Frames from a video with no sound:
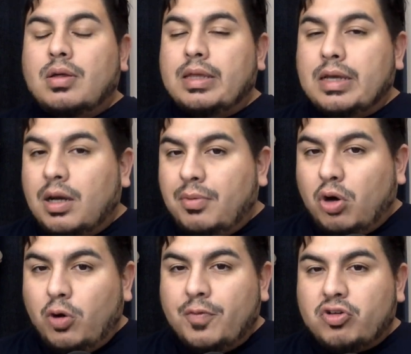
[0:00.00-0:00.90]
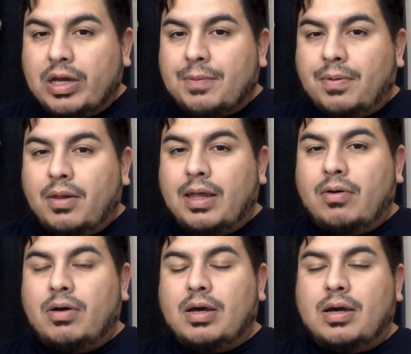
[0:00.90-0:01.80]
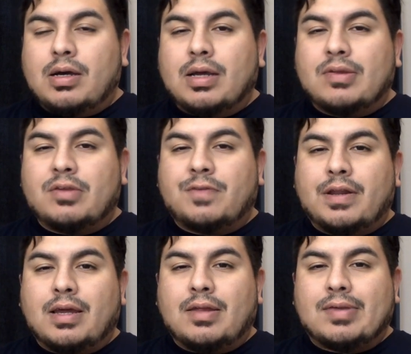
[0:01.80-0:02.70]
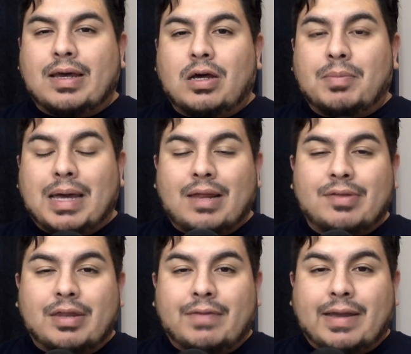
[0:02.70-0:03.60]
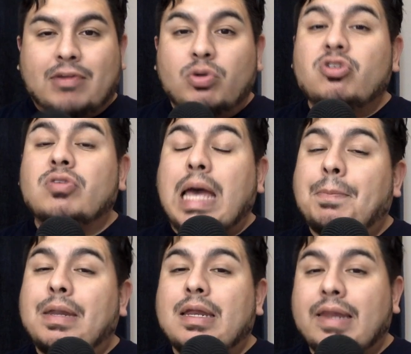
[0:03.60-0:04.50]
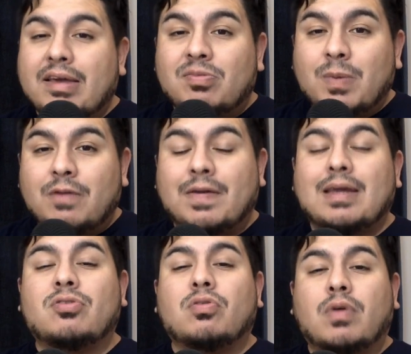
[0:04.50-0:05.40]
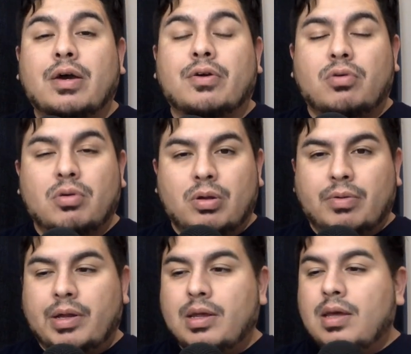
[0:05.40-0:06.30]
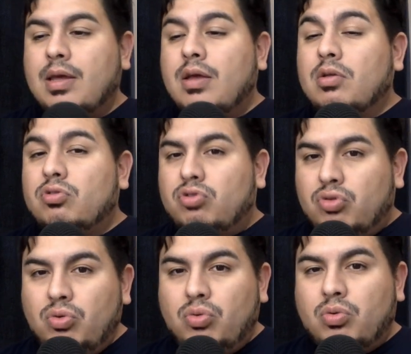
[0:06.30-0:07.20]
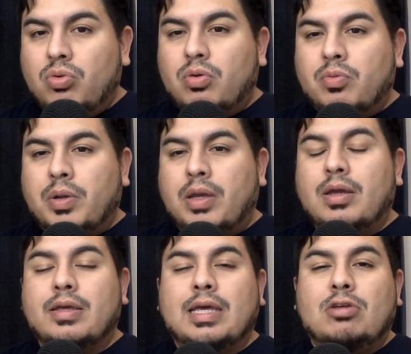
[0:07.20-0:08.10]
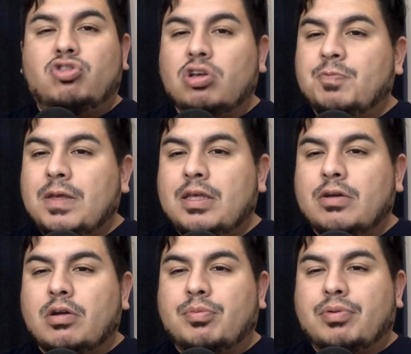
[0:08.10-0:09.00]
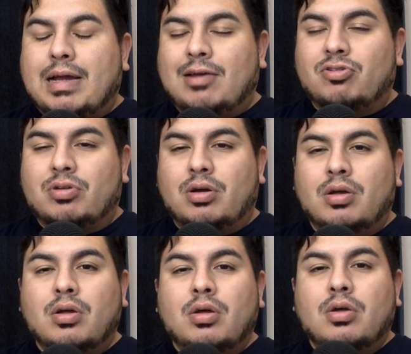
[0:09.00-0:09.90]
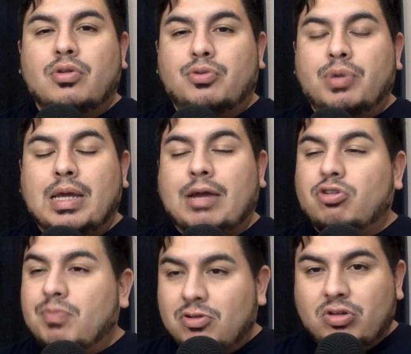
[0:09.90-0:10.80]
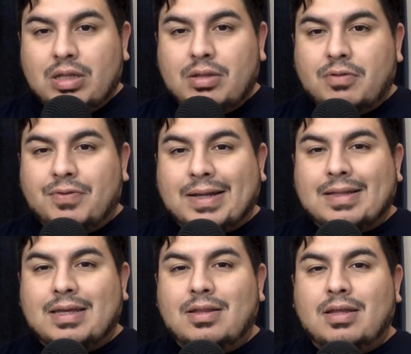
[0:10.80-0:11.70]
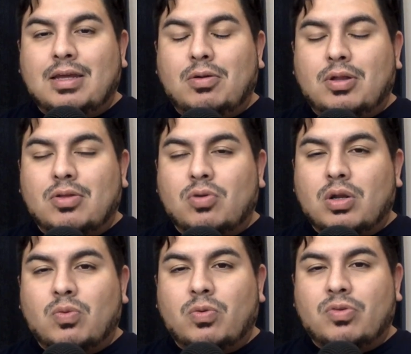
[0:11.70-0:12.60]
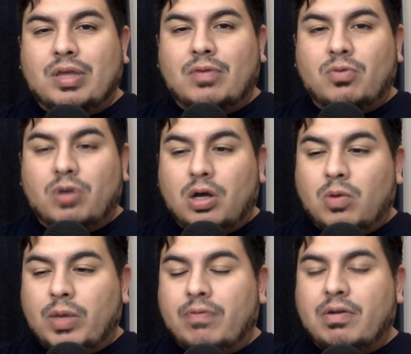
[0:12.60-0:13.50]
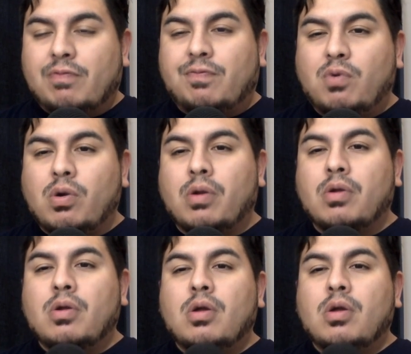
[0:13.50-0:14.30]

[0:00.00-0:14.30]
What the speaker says: Jan Błachowicz had to pull out against his fight against Alexander Rakic, which is happening next month in Toronto, all right? Two, all right? He just beat Jiří Prochazka. Three, I just mentioned that the fact that he doesn't want to wait around for